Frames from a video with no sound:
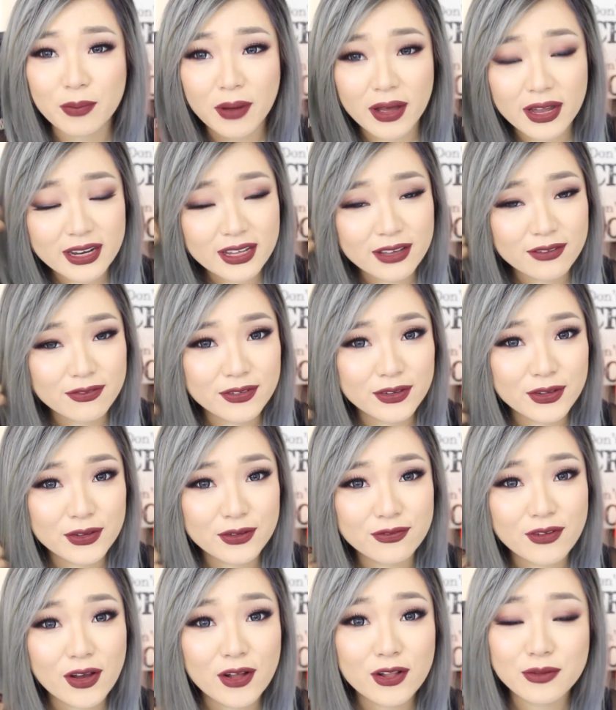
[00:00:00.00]
but if you
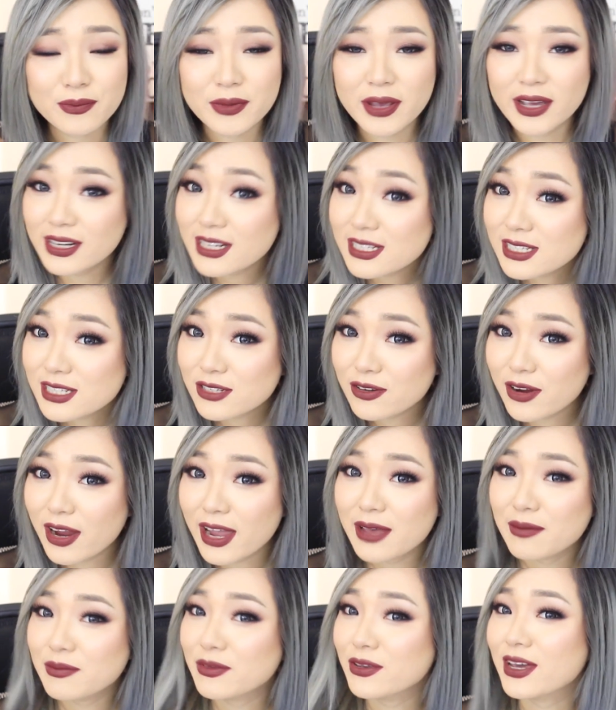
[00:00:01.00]
follow me on
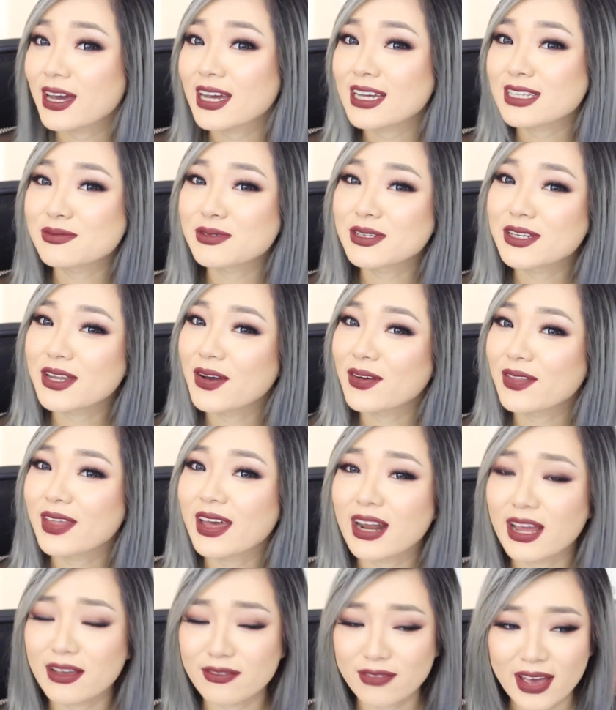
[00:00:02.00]
Instagram, you guys would know
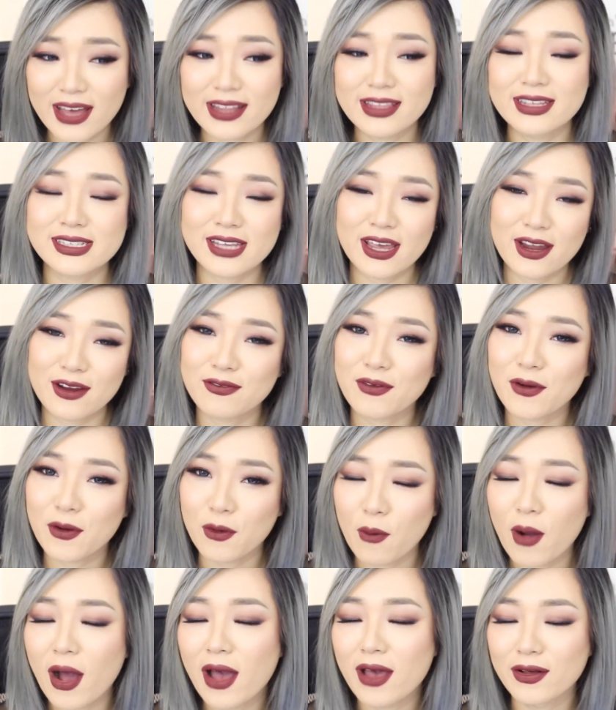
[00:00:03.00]
that I've had this hair for
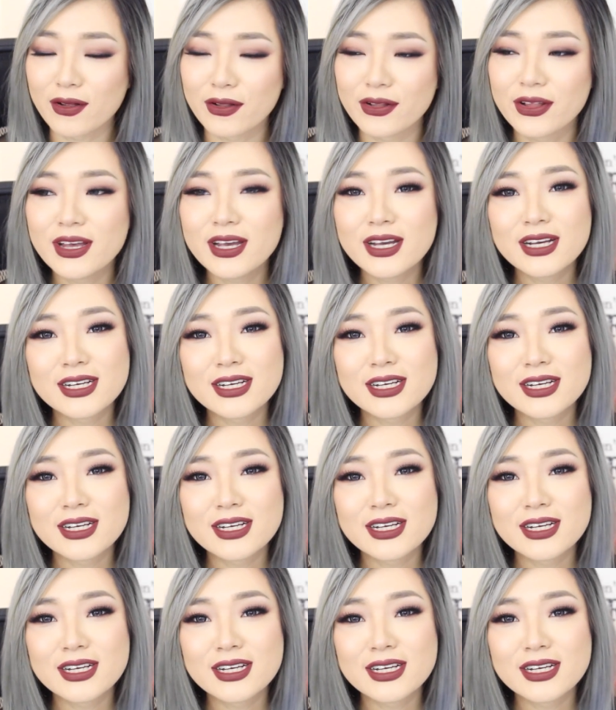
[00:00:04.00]
a while.